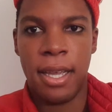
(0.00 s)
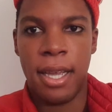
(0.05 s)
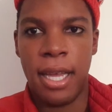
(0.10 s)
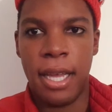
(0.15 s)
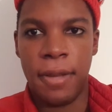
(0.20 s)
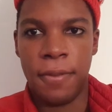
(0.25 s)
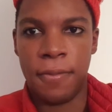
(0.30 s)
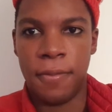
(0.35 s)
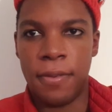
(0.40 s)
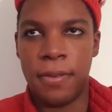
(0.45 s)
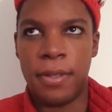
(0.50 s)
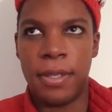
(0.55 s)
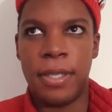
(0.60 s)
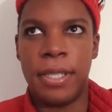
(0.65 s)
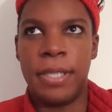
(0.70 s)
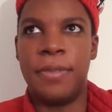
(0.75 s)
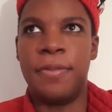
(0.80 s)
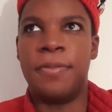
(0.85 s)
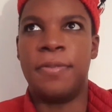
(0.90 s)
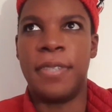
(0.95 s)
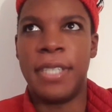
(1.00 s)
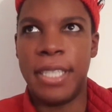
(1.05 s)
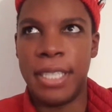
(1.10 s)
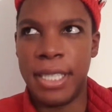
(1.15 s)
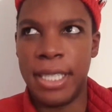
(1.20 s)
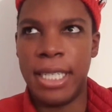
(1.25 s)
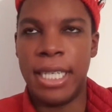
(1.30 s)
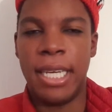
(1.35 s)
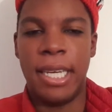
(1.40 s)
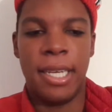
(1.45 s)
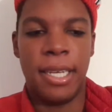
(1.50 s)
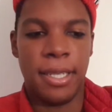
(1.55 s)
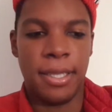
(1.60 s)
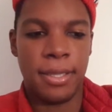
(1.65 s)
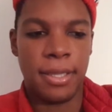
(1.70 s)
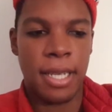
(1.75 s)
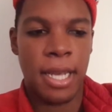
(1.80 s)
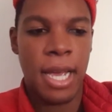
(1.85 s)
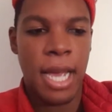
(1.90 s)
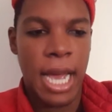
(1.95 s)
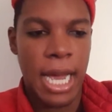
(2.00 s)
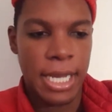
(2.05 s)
It really is.